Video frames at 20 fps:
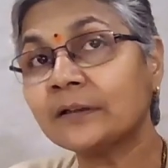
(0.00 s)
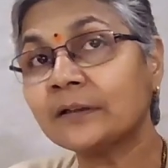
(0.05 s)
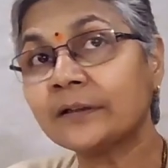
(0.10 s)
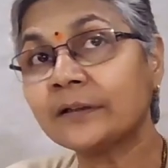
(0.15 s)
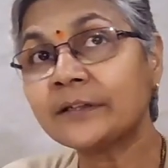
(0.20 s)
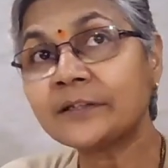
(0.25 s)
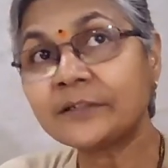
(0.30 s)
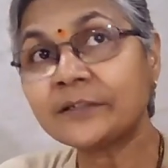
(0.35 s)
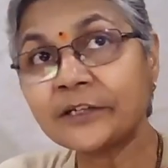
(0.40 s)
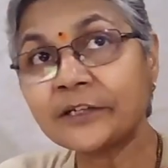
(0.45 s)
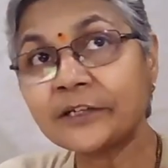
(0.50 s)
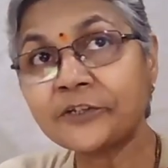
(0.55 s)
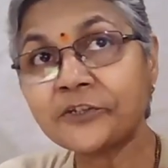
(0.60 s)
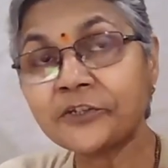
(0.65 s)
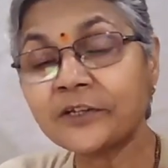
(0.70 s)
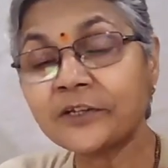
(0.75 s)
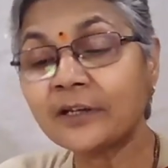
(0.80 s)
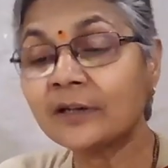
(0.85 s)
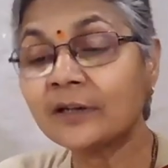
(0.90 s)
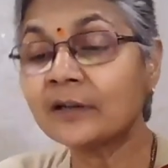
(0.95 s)

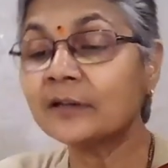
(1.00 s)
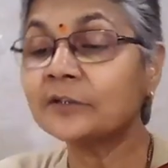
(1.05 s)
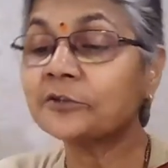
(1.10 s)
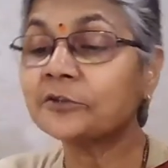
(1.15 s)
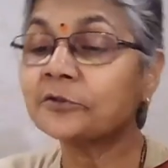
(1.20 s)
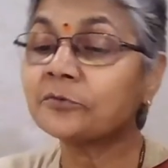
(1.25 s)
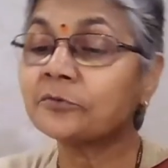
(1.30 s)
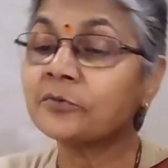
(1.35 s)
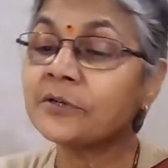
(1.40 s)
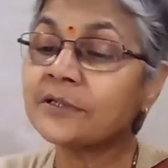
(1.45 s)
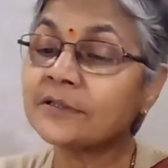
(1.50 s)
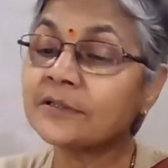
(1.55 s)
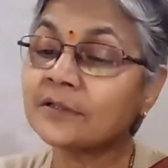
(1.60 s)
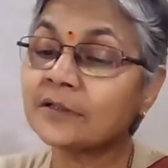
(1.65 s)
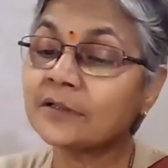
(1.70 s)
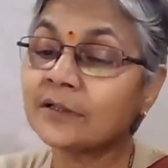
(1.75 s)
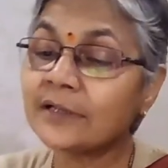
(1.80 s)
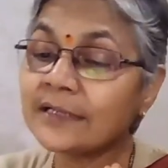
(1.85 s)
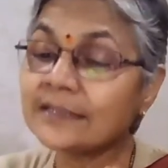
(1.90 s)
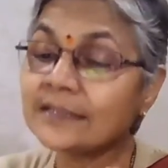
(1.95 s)
researcher through his
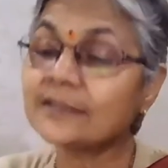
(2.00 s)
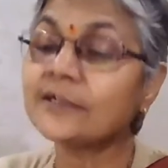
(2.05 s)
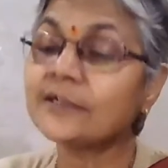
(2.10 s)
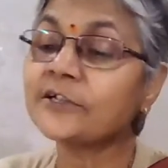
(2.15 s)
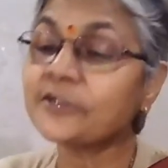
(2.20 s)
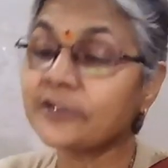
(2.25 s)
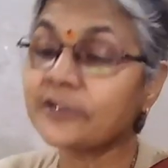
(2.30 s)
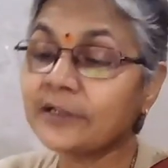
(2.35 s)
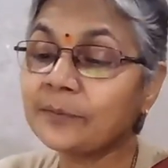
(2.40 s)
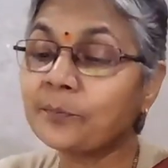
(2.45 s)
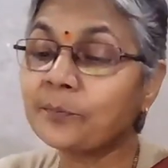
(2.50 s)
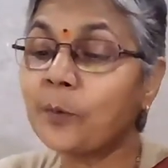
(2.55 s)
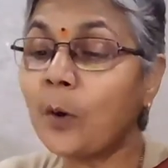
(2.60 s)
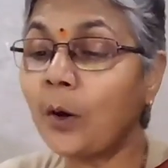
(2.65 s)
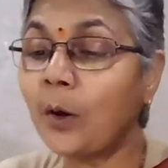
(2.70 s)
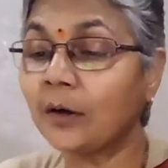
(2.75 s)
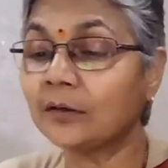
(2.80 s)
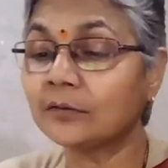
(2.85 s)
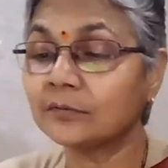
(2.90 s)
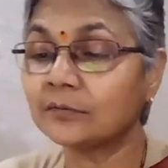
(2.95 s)
research
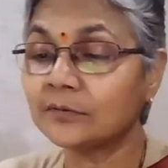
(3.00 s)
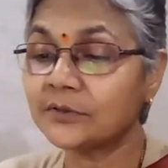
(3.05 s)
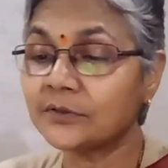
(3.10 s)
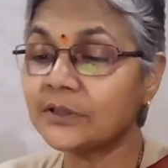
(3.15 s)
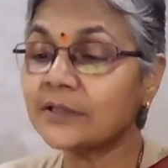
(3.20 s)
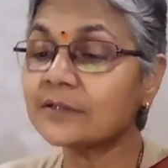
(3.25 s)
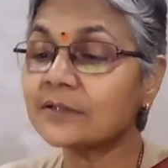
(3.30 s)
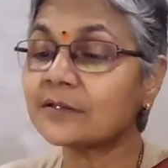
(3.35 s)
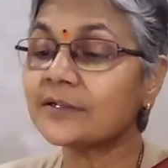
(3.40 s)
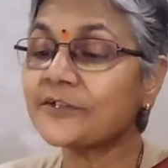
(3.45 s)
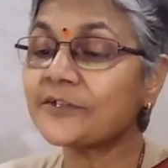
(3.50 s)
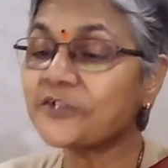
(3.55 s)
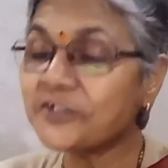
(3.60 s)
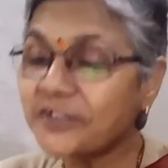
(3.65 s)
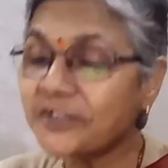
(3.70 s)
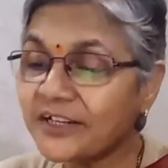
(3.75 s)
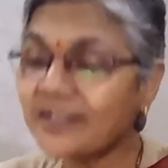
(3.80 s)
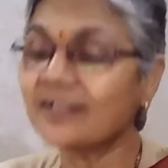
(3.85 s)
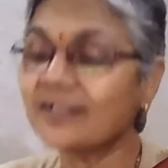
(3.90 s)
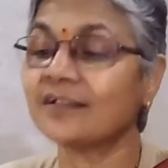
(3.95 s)
report just
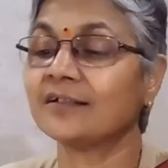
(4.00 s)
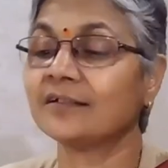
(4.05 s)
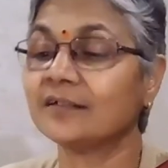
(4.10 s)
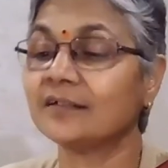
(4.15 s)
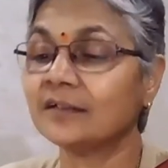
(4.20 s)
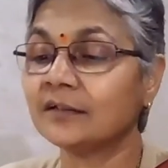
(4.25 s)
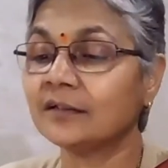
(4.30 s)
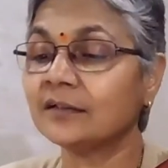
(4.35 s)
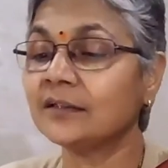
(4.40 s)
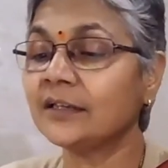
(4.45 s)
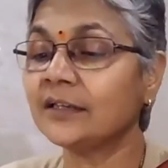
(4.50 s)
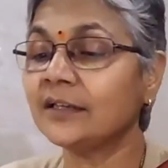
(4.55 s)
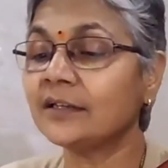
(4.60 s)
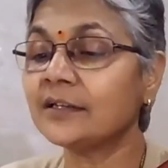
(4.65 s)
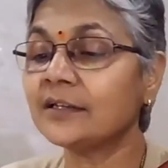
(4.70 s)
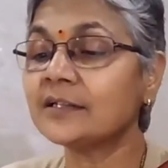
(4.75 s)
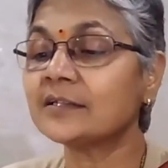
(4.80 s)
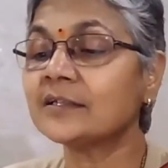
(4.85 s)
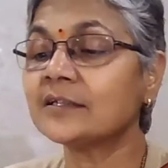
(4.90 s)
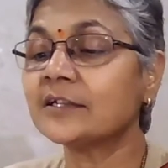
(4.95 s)
share the
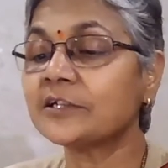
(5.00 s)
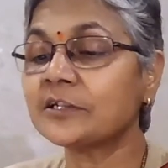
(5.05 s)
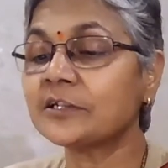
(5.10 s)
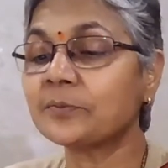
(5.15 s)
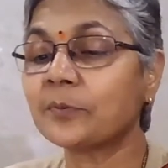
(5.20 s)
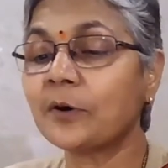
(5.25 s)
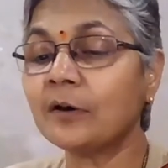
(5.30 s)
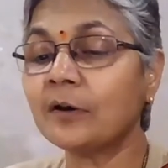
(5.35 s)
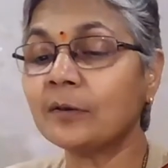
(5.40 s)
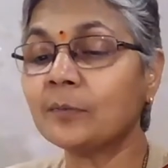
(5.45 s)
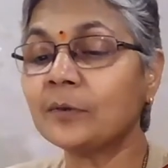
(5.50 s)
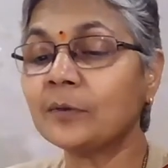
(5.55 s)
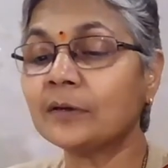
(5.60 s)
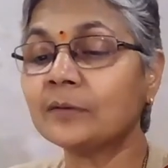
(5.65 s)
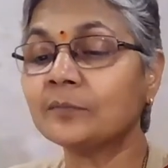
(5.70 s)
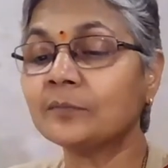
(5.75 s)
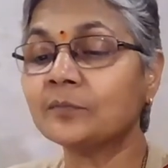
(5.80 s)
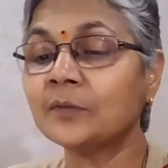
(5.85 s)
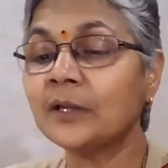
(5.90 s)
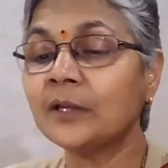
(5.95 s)
research
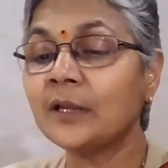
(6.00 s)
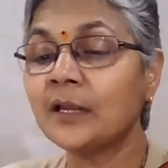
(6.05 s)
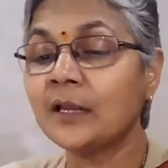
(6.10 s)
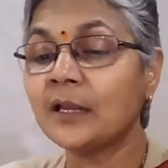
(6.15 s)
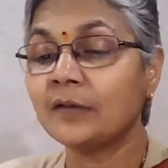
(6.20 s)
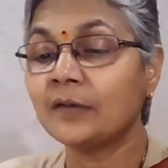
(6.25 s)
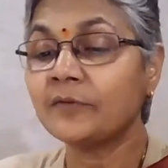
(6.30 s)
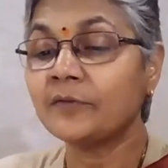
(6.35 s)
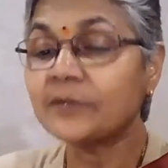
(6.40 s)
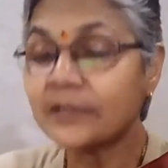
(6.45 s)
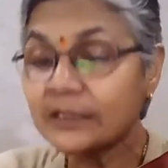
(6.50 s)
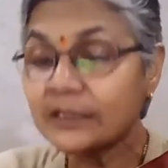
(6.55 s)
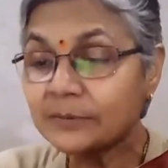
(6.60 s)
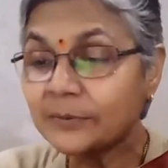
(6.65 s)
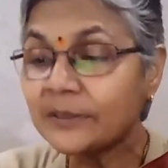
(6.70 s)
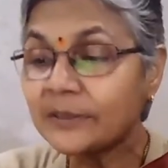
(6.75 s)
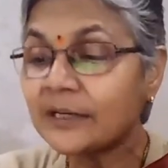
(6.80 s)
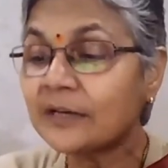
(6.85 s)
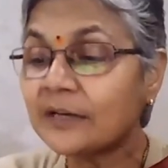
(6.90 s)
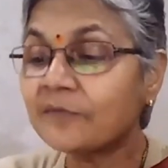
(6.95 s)
problem which has
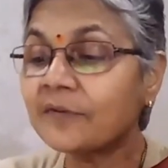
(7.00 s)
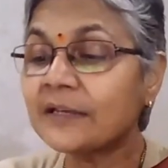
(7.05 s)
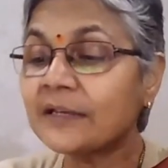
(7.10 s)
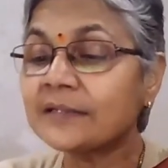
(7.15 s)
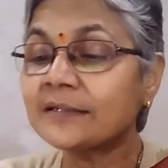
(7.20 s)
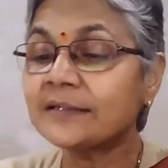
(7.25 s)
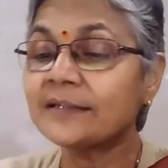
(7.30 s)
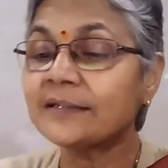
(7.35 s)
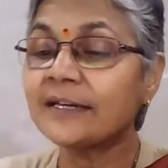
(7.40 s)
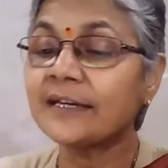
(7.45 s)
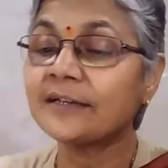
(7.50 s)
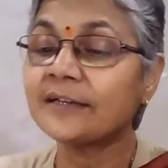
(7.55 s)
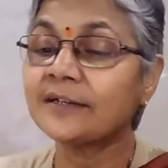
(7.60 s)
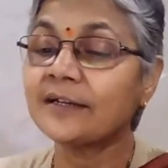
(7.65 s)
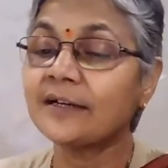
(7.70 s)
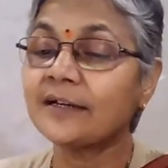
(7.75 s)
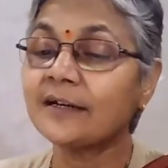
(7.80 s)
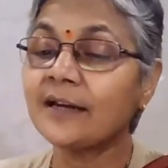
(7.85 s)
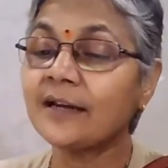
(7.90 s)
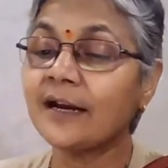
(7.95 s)
been
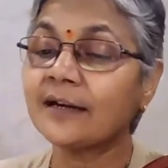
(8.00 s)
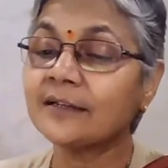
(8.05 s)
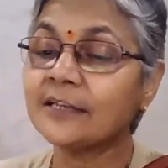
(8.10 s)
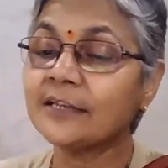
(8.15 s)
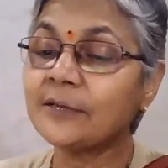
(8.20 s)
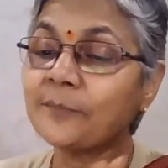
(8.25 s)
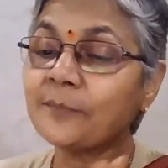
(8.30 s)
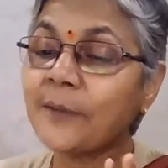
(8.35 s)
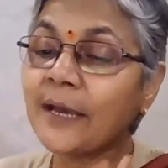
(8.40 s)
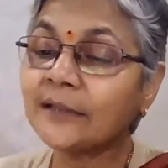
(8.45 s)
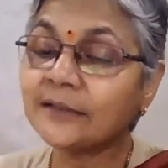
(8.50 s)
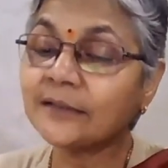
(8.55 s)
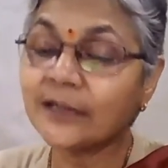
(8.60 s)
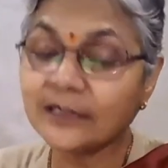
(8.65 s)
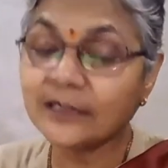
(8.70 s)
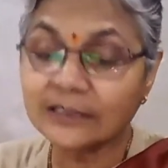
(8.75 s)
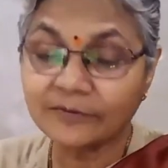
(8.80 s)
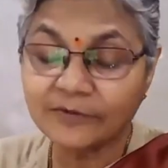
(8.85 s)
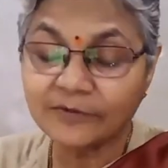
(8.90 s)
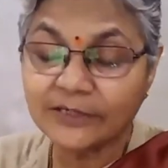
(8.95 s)
investigated and the
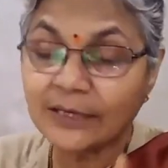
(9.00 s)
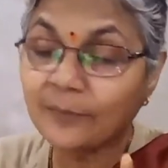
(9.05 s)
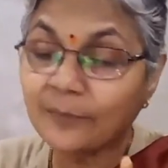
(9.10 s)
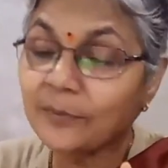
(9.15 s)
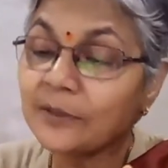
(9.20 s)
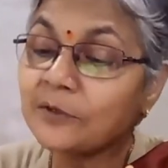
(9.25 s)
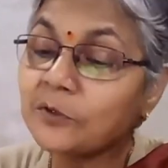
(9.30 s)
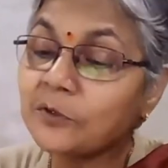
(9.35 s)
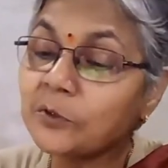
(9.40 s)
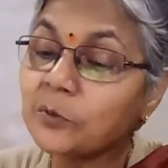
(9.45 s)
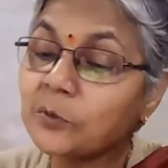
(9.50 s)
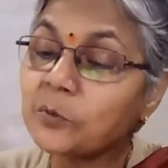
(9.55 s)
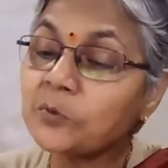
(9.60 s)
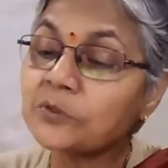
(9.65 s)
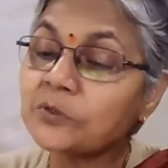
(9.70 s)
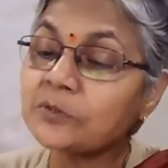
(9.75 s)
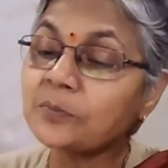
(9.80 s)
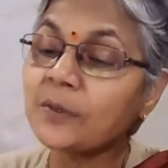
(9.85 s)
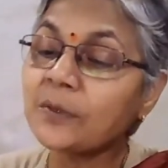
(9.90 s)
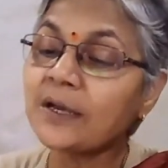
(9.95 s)
methods which have been
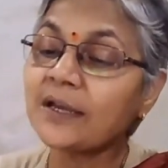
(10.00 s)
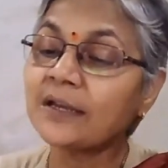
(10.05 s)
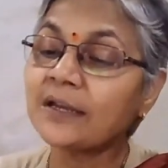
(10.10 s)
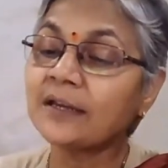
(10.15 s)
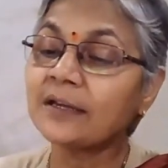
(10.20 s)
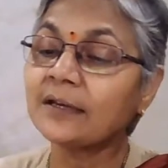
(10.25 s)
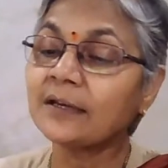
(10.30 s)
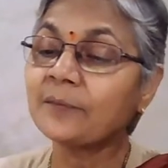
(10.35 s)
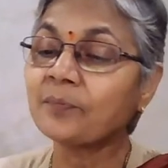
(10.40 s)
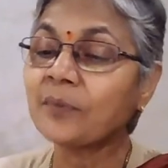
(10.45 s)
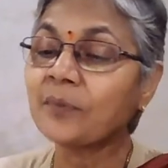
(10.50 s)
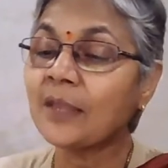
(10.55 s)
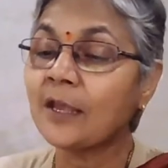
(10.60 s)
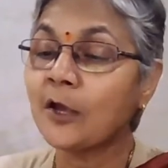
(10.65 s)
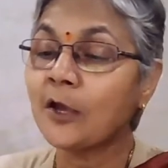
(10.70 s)
used by him,